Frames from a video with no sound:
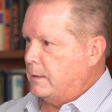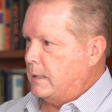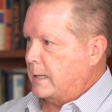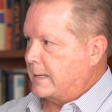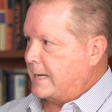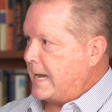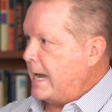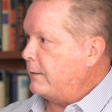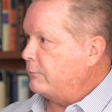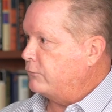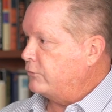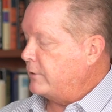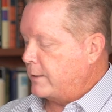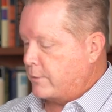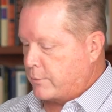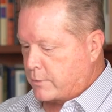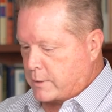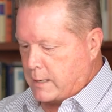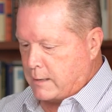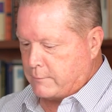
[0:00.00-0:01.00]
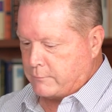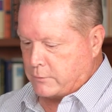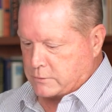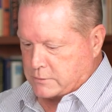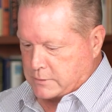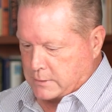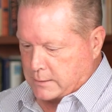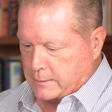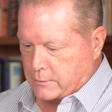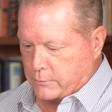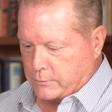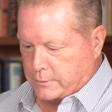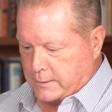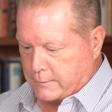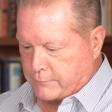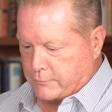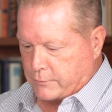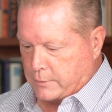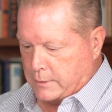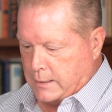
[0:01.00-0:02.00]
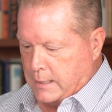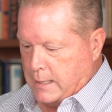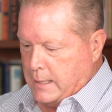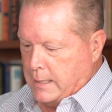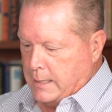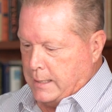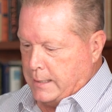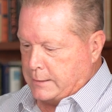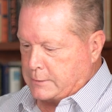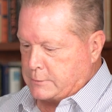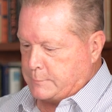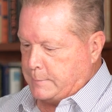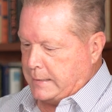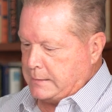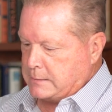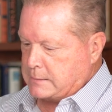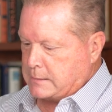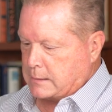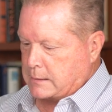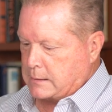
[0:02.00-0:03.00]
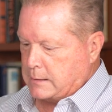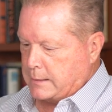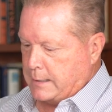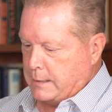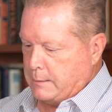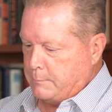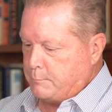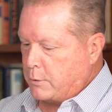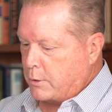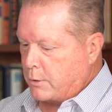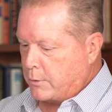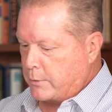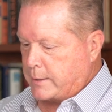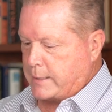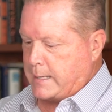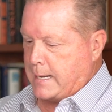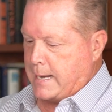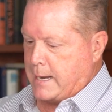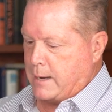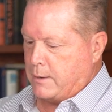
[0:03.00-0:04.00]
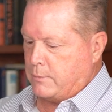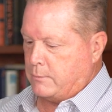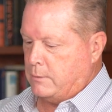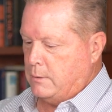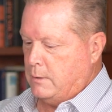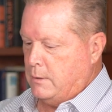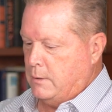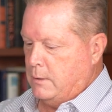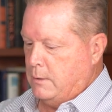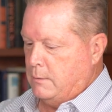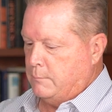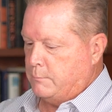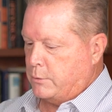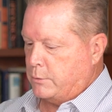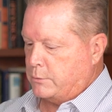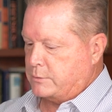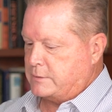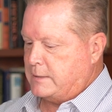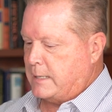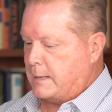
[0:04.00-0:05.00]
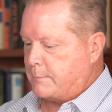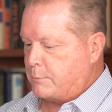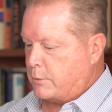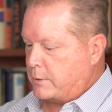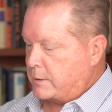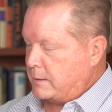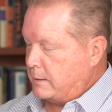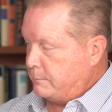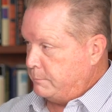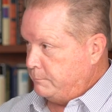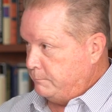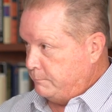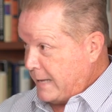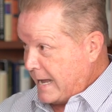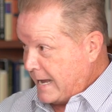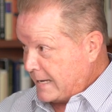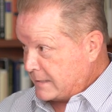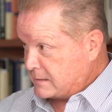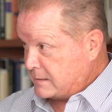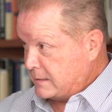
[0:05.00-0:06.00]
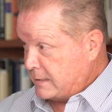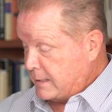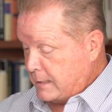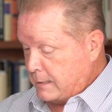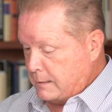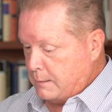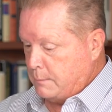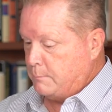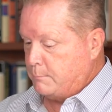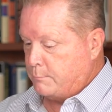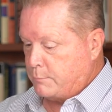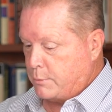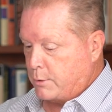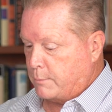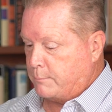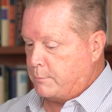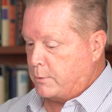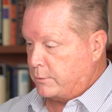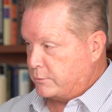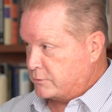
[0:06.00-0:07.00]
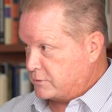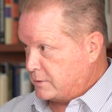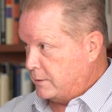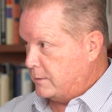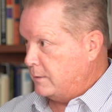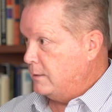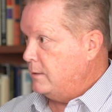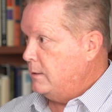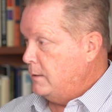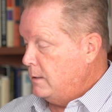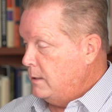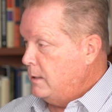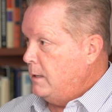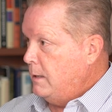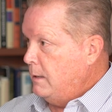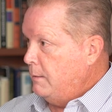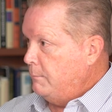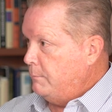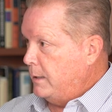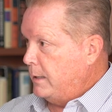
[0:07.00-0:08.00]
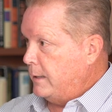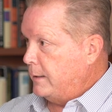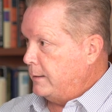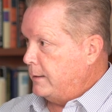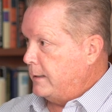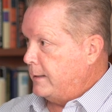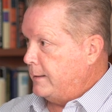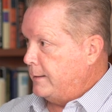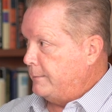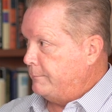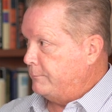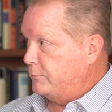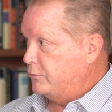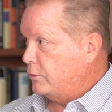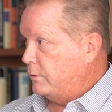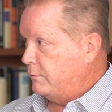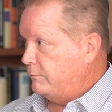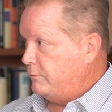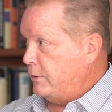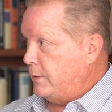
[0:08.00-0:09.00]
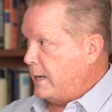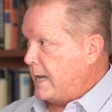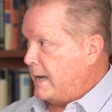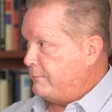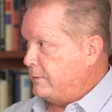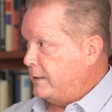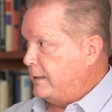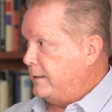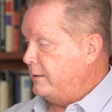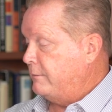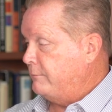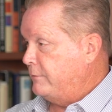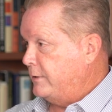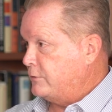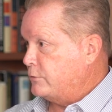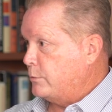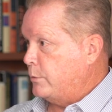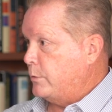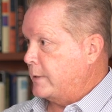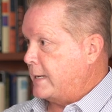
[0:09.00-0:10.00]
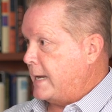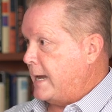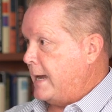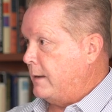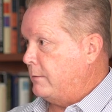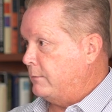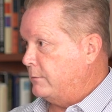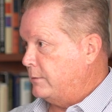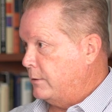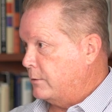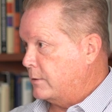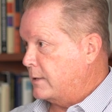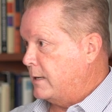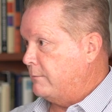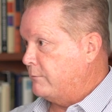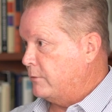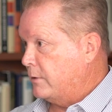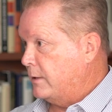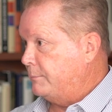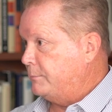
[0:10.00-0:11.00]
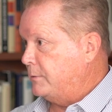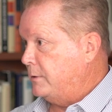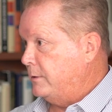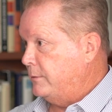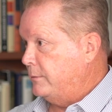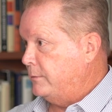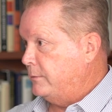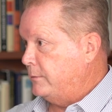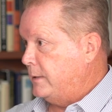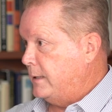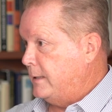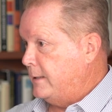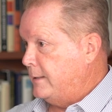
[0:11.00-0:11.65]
accounts that are covered is a little different. It's basically per account, per separate capacity, per person. But so if you have an individual account, they'll cover up to